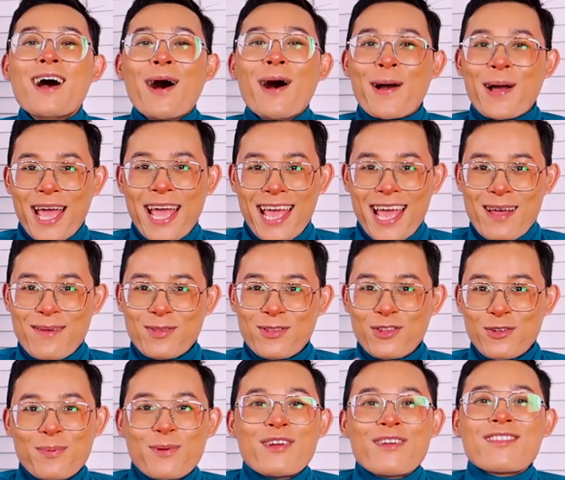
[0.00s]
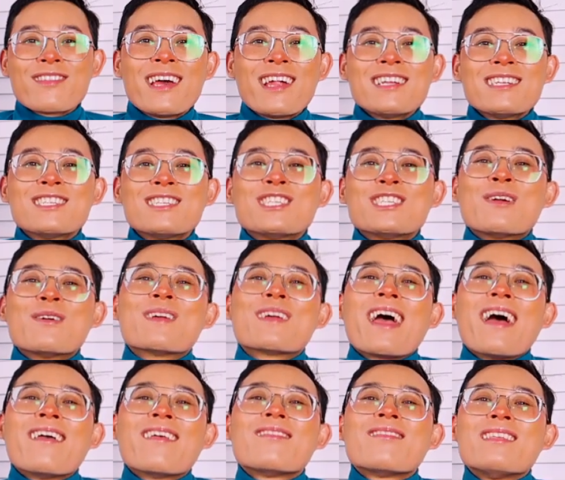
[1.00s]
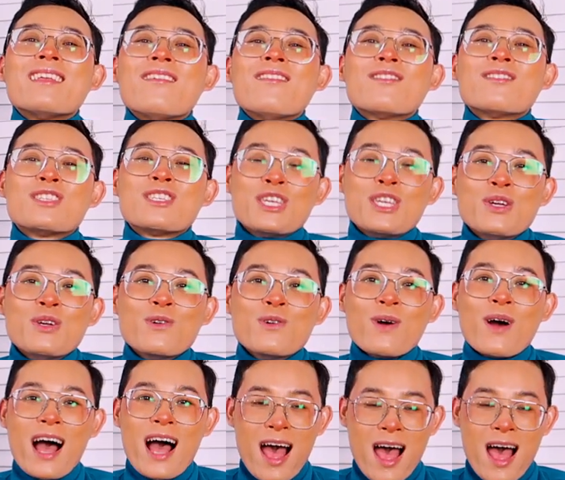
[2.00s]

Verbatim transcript: Okay, I'm super excited to show you guys these two